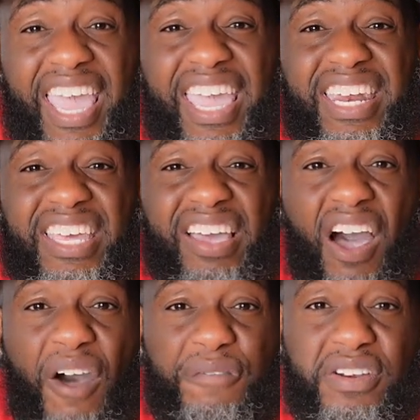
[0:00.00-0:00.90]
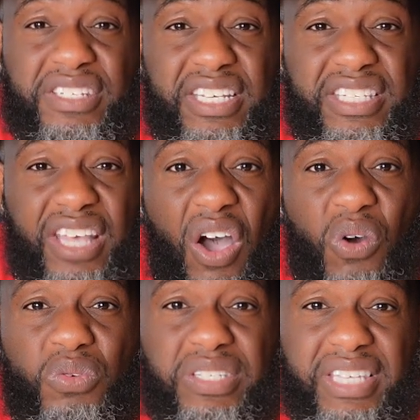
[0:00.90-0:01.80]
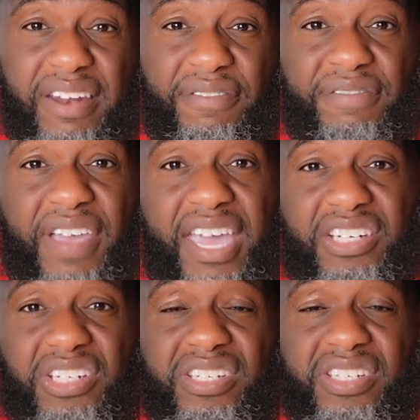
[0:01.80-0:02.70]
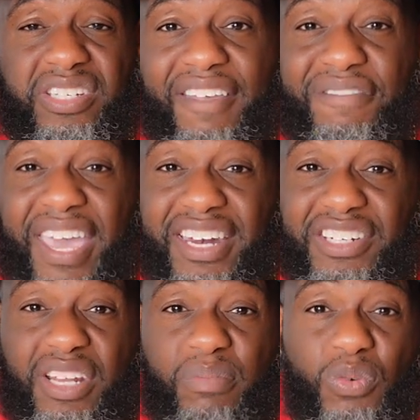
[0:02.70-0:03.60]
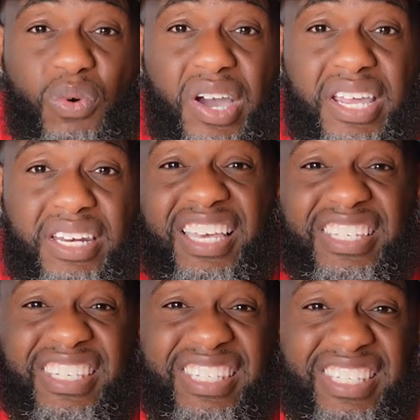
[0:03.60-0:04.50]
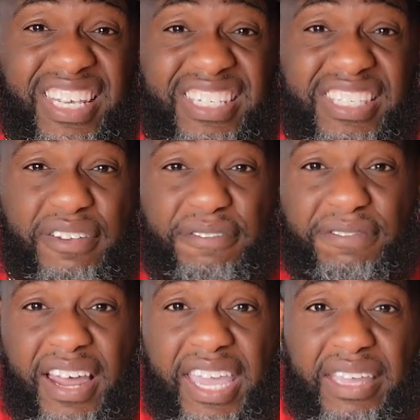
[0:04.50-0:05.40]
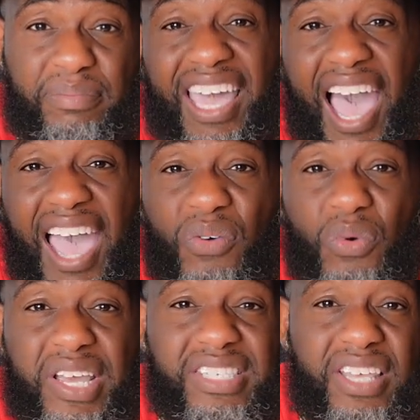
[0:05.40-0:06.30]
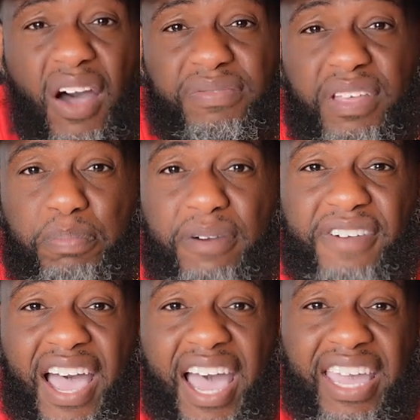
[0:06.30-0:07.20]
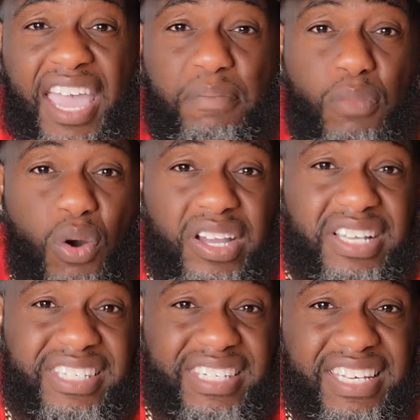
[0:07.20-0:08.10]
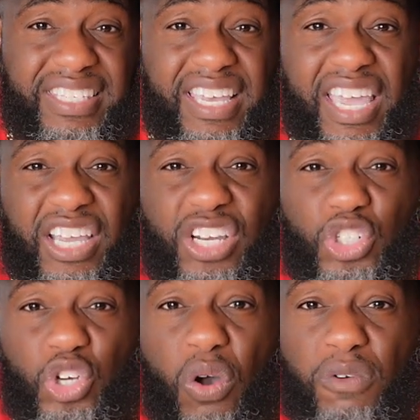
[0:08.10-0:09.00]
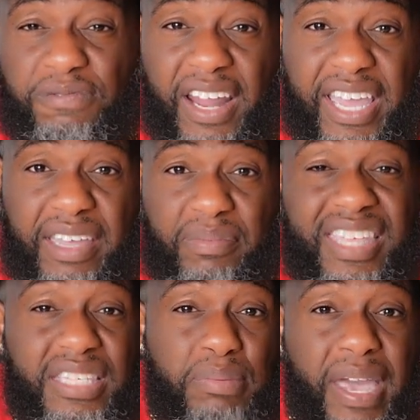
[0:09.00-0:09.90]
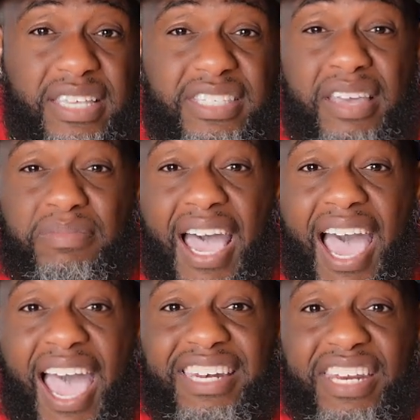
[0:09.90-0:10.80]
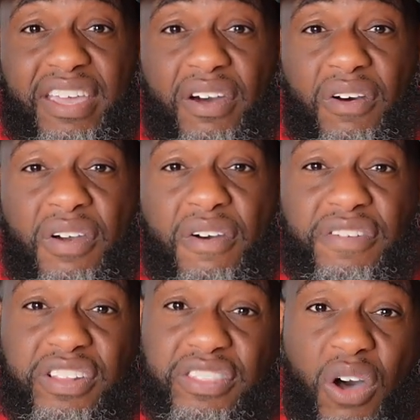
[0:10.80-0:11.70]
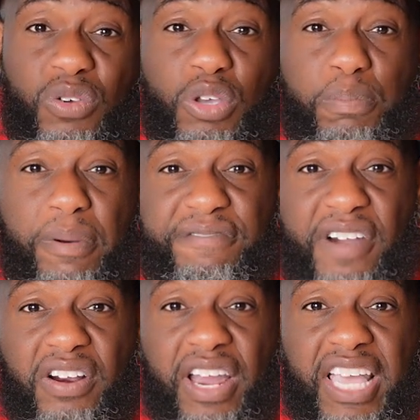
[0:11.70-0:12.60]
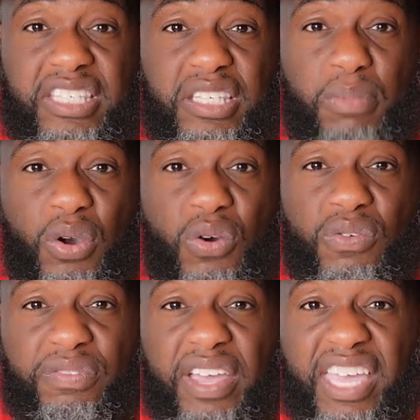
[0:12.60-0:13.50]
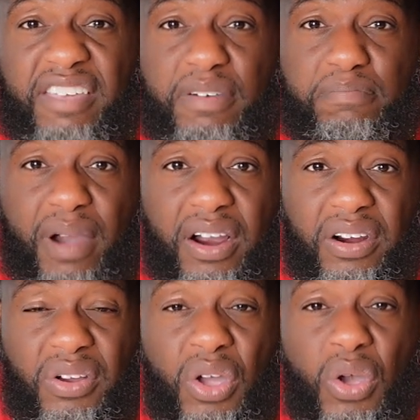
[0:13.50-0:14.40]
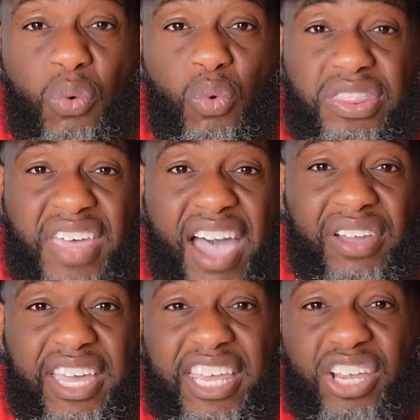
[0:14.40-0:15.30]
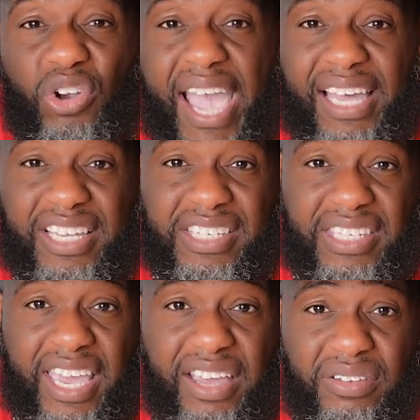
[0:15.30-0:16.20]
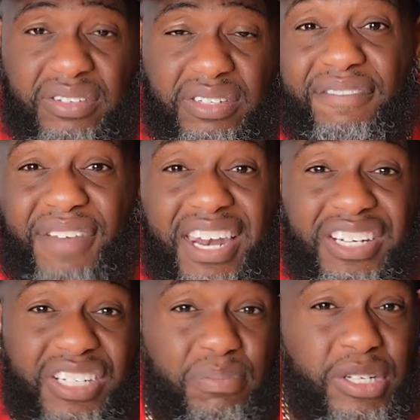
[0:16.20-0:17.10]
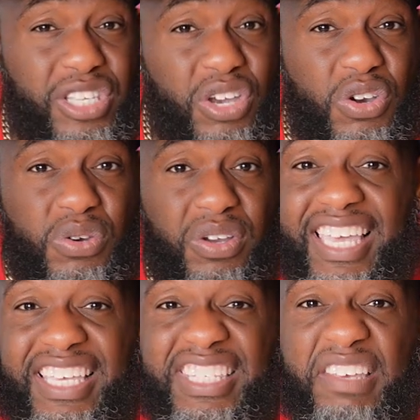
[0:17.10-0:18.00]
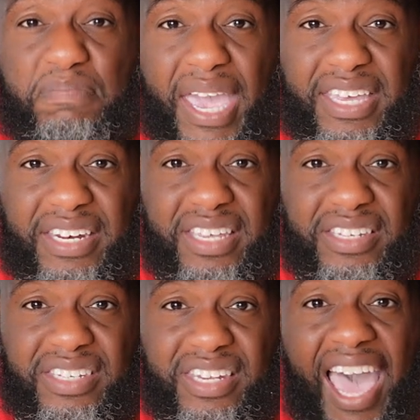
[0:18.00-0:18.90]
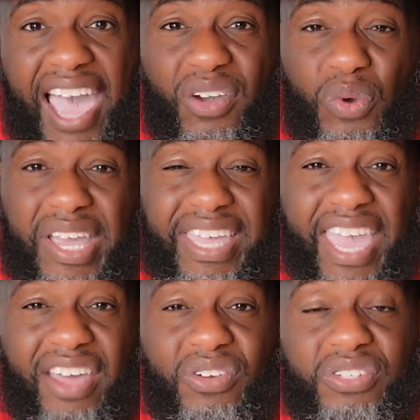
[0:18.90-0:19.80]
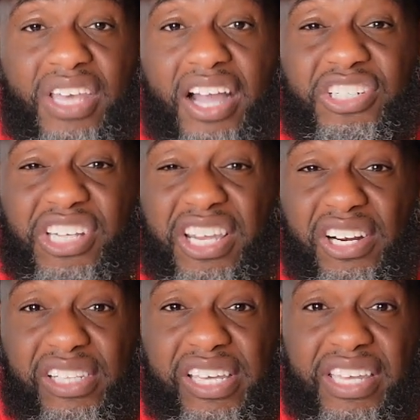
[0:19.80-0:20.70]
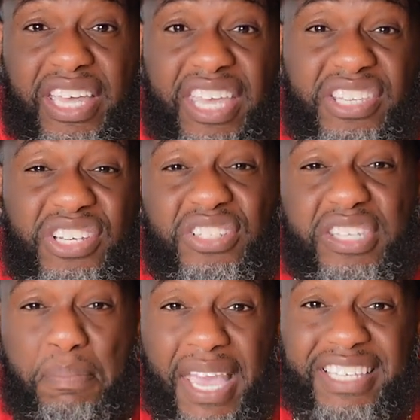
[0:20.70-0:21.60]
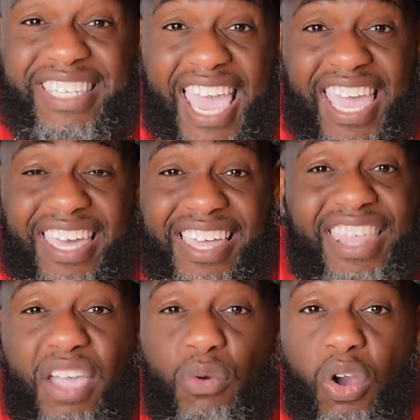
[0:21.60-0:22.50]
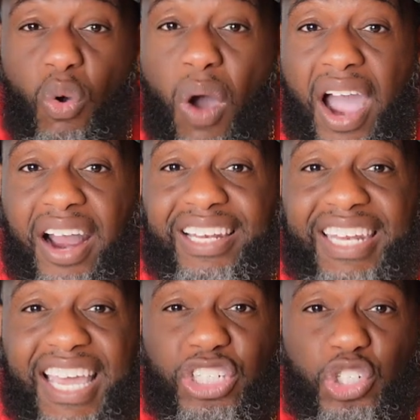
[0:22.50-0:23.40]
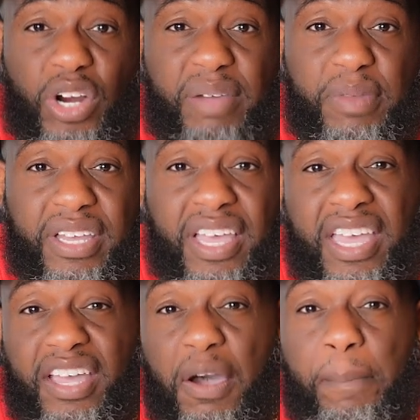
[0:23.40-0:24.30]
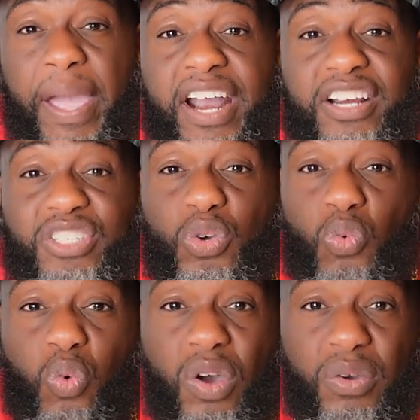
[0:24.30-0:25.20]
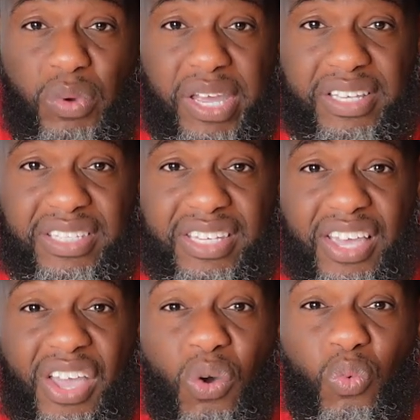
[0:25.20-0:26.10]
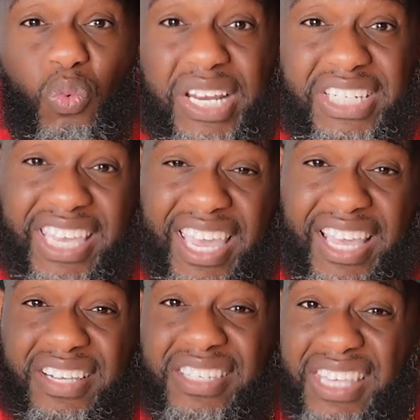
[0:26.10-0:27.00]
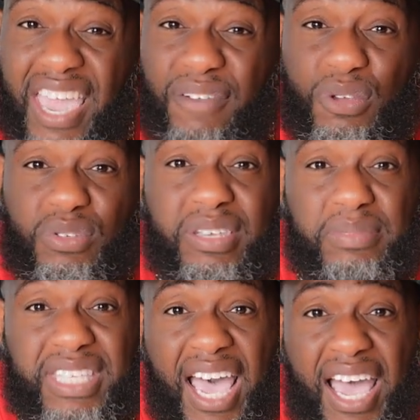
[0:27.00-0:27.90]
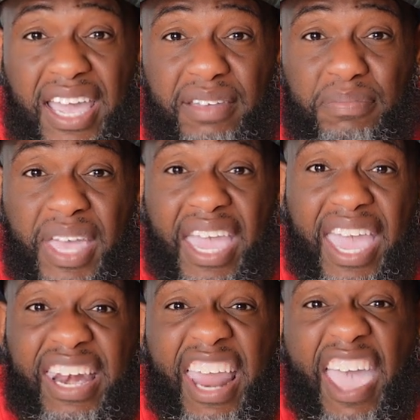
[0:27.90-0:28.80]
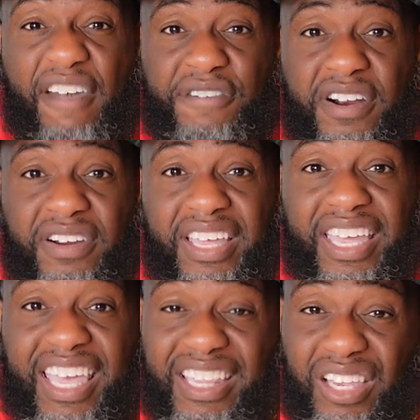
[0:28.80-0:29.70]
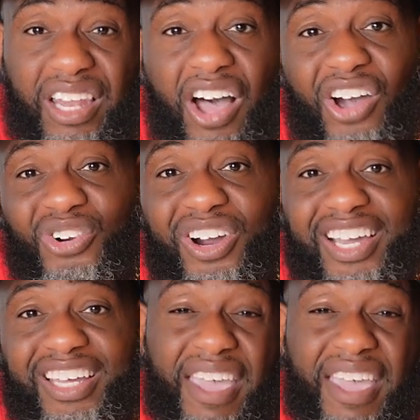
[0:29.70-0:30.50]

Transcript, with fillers: and it offers its own set of advantages. Advantage number one, consistent flame. Cotton wicks often provide a more consistent and controlled flame. This makes them the ideal for those who prefer a smooth, even burn without any crackling sounds. Advantage number two, easy maintenance. Cotton wick candles are generally easier to maintain. They require less trimming compared to wood wicks, which can save you some time and effort in the long run.